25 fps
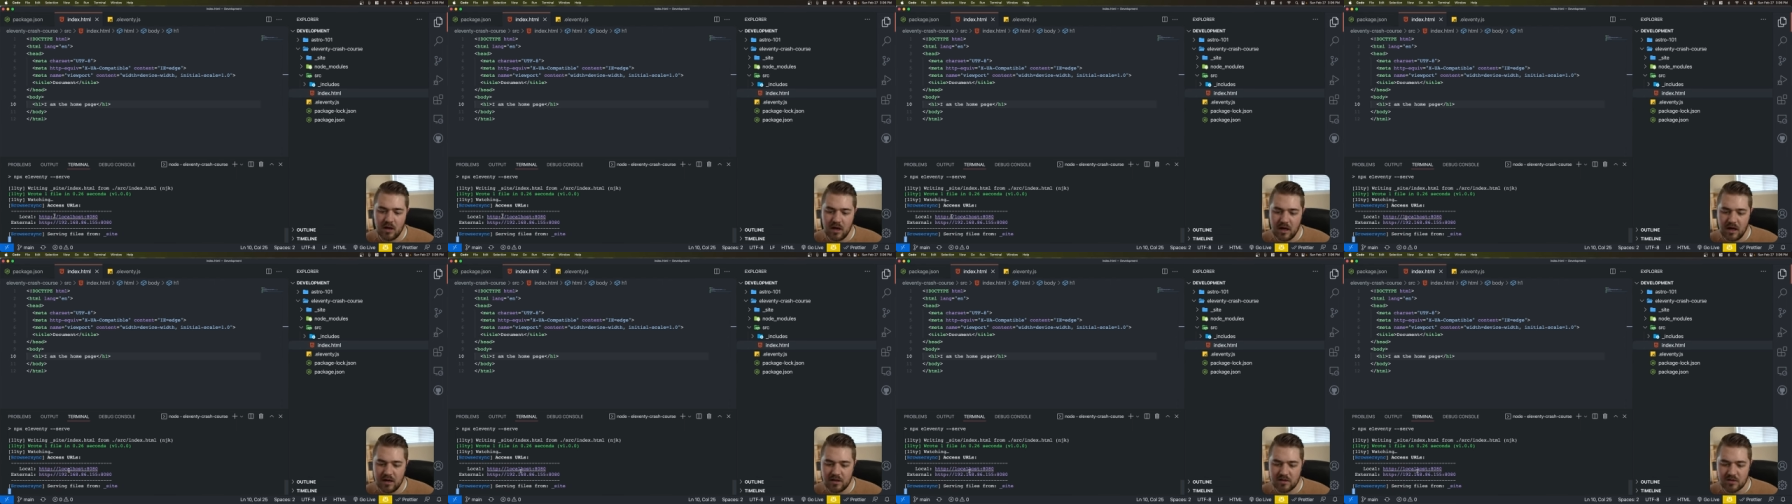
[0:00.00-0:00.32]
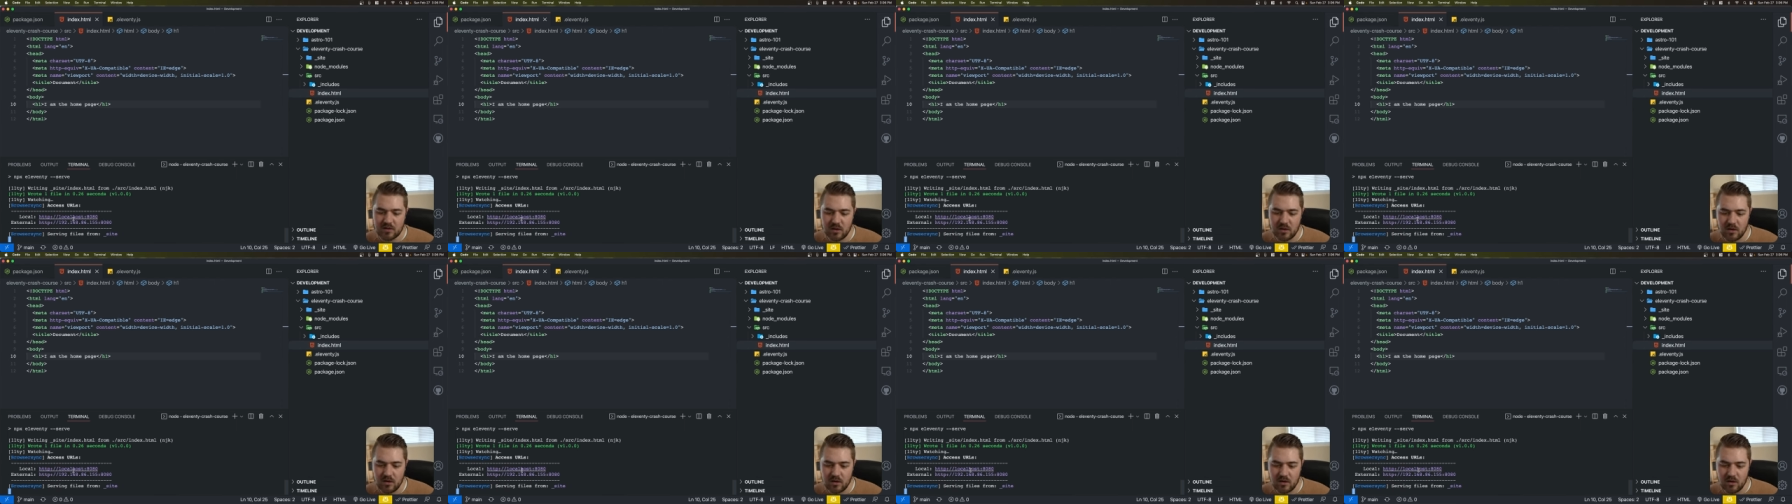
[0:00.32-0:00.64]
and
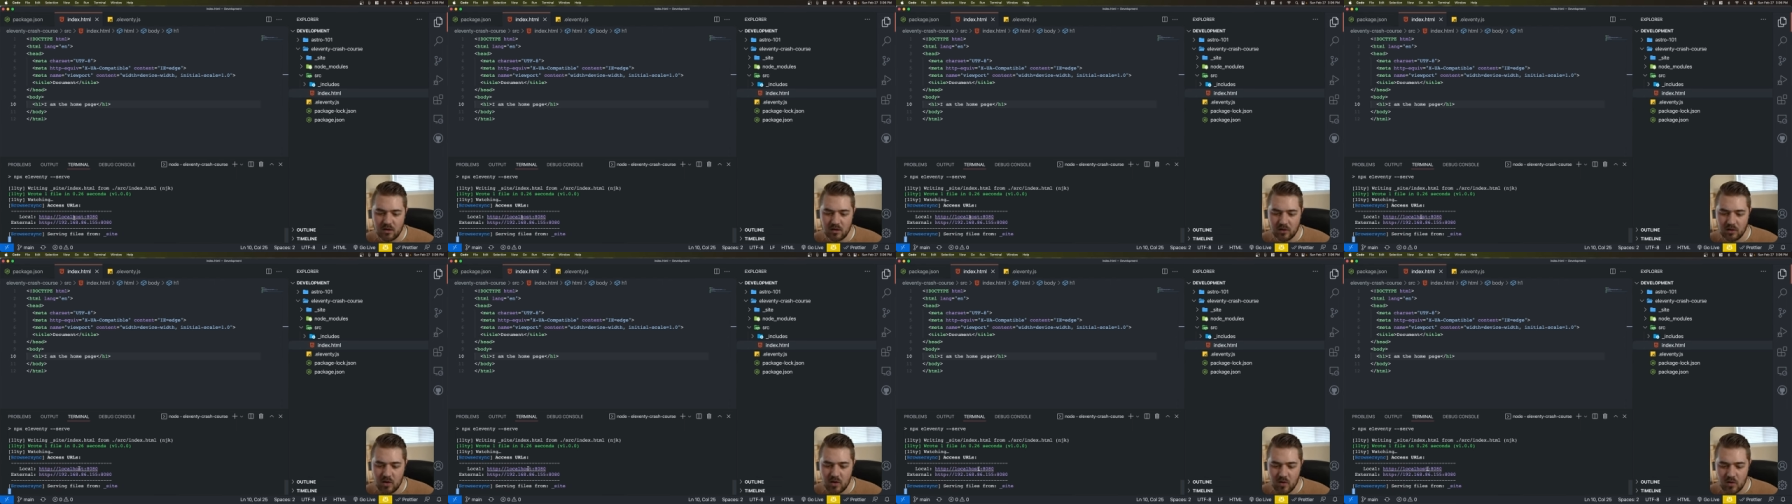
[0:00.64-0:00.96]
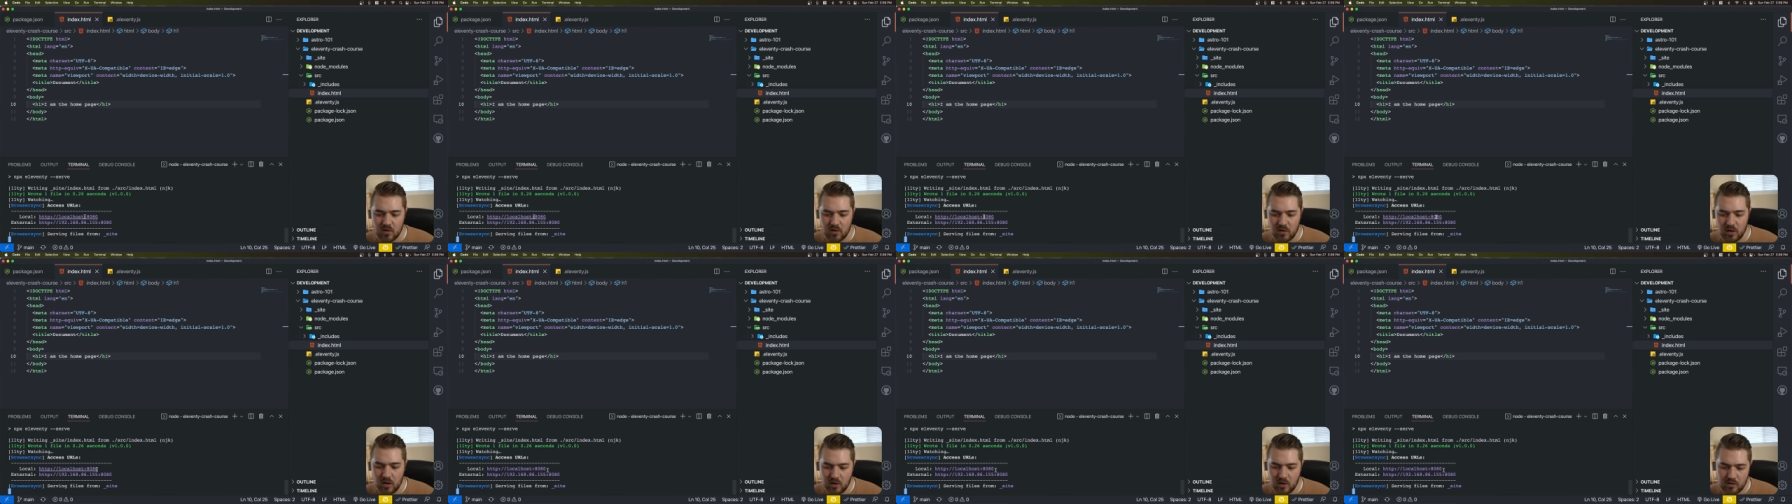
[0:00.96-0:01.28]
it's on
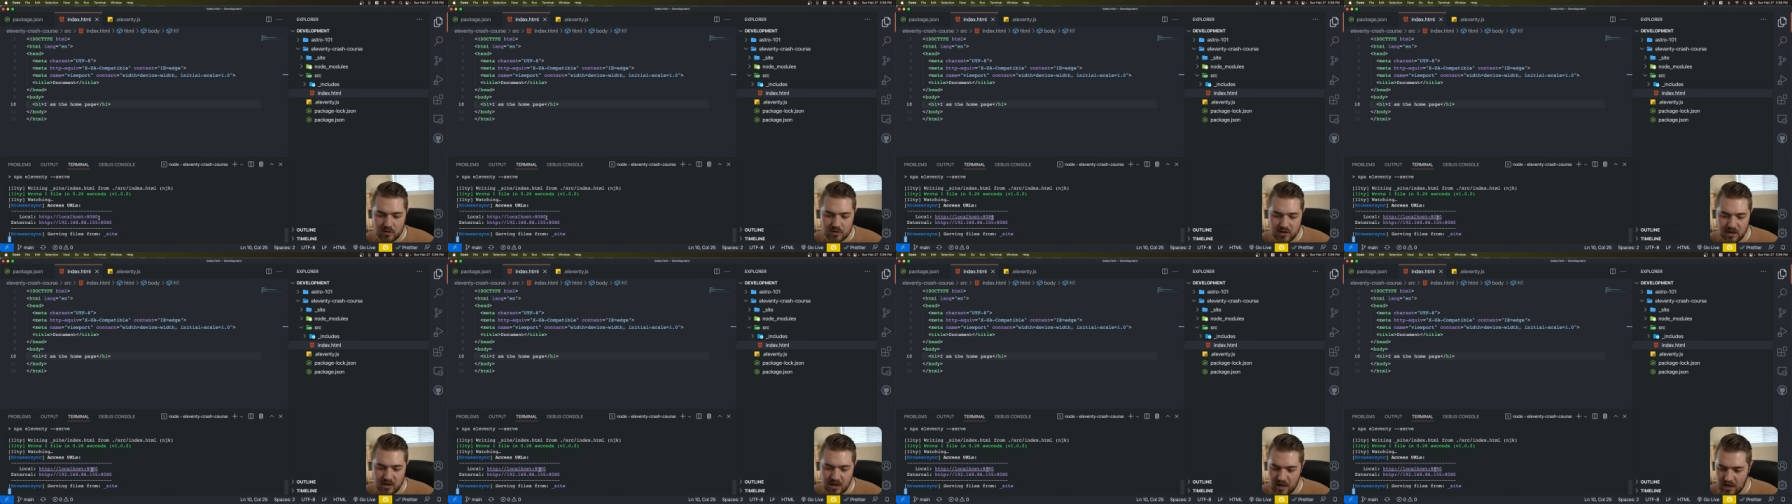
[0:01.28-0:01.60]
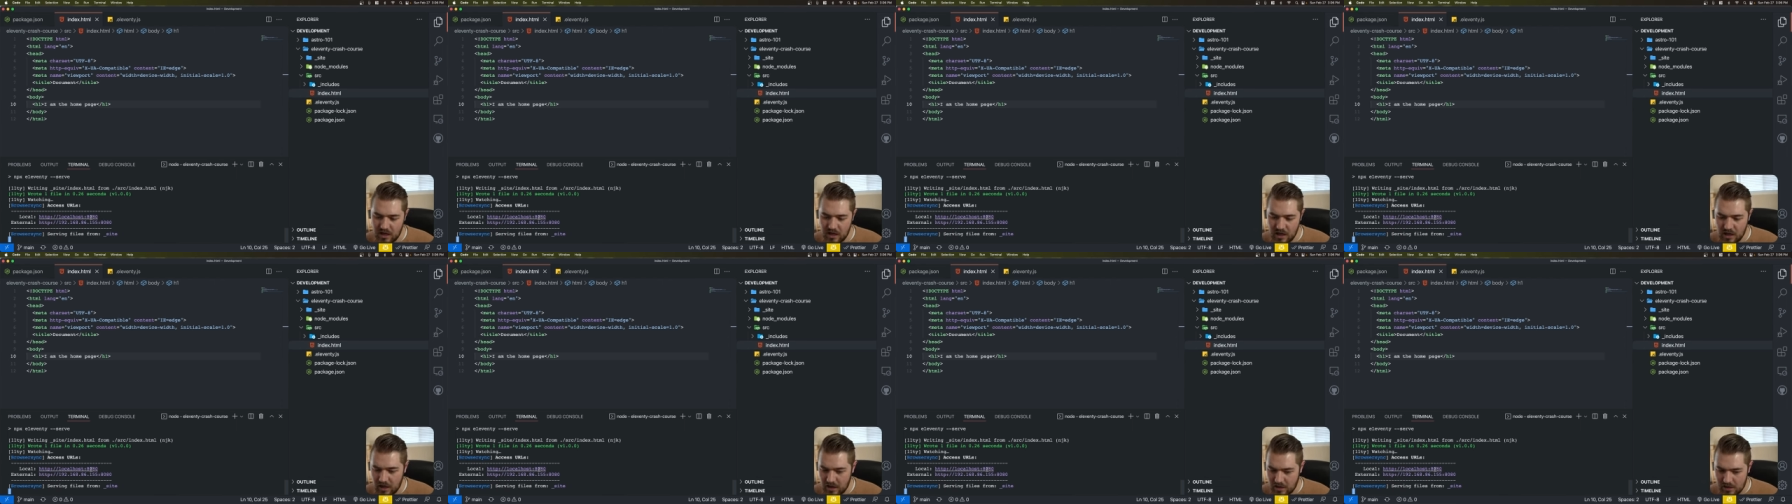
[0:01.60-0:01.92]
localhost
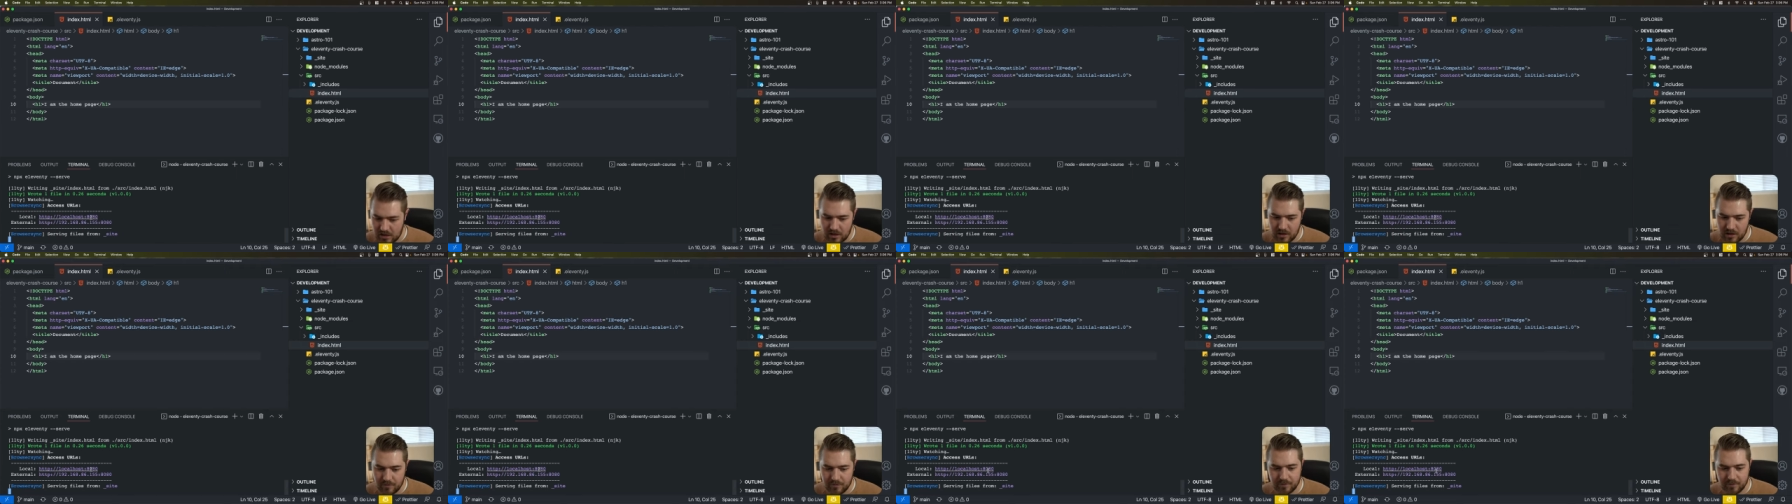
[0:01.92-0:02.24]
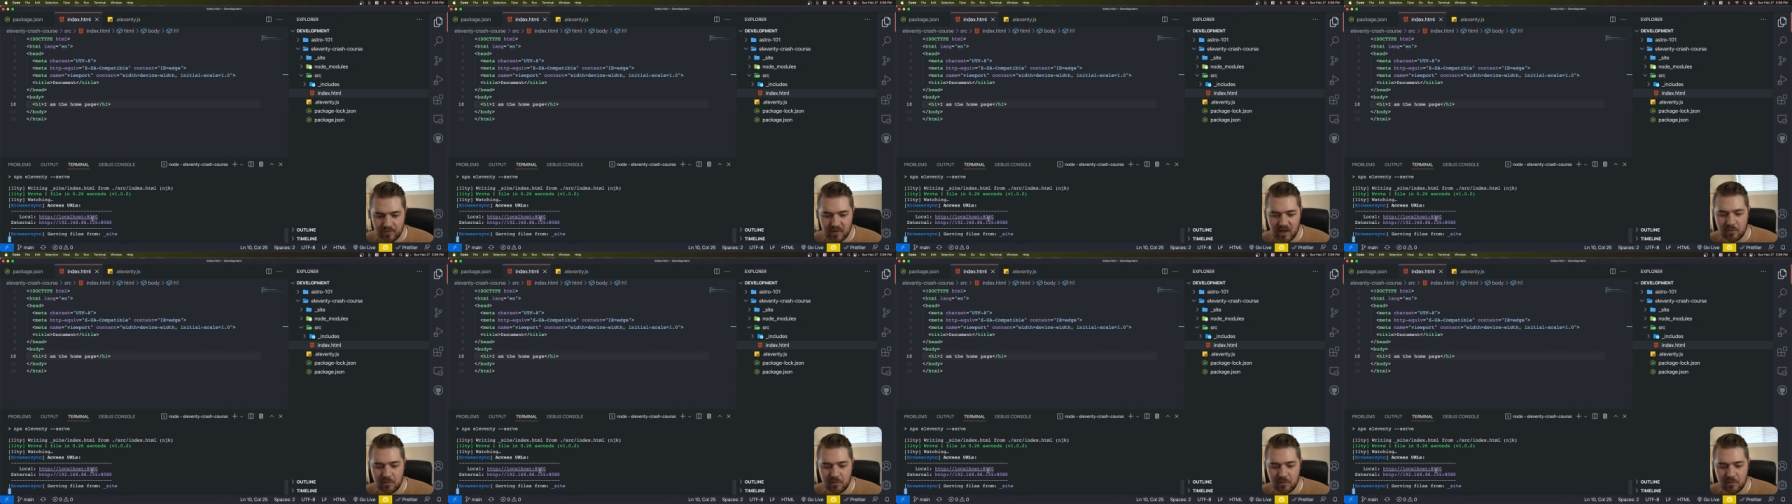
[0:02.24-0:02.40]
8080.